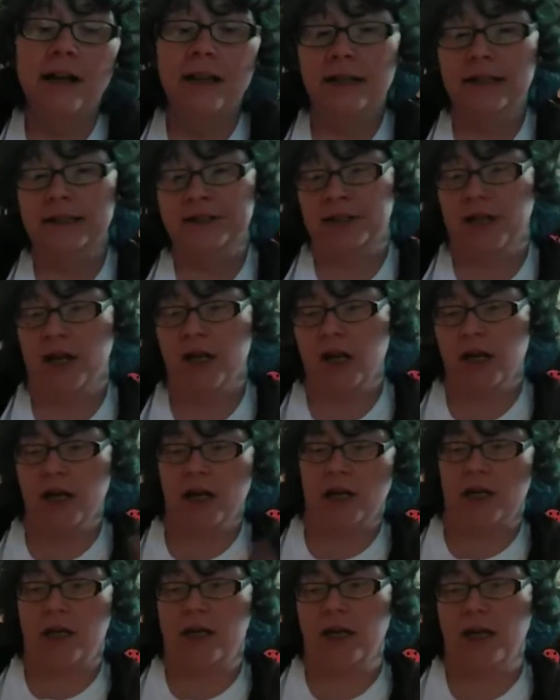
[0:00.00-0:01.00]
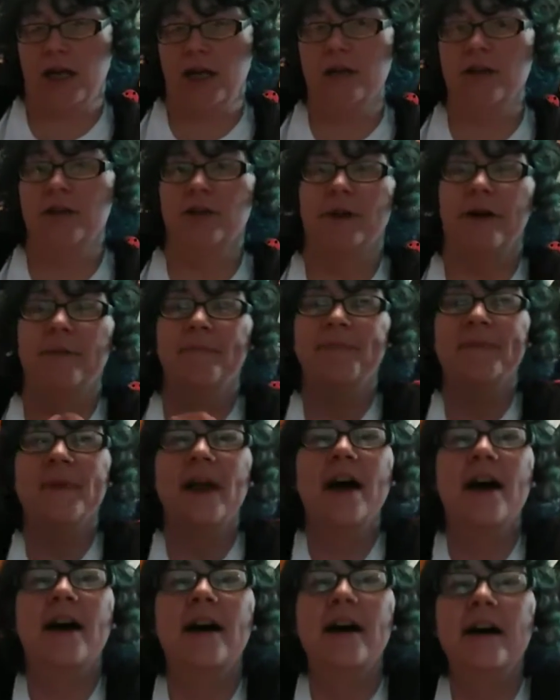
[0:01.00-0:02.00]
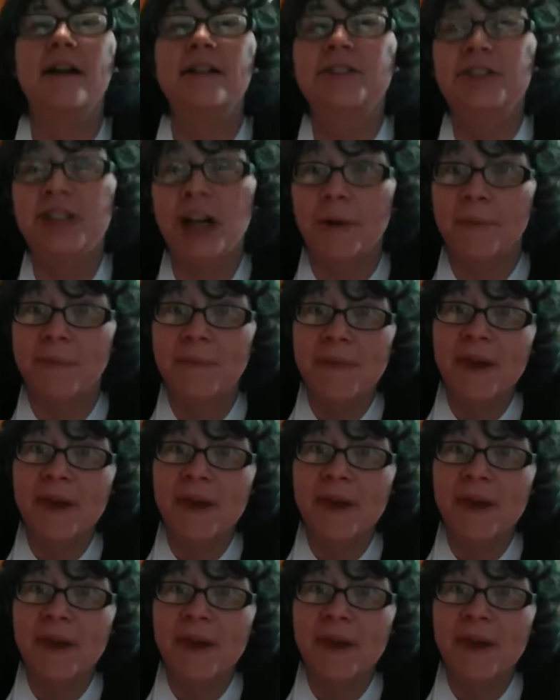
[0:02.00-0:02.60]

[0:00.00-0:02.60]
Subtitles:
Let's get into it. So,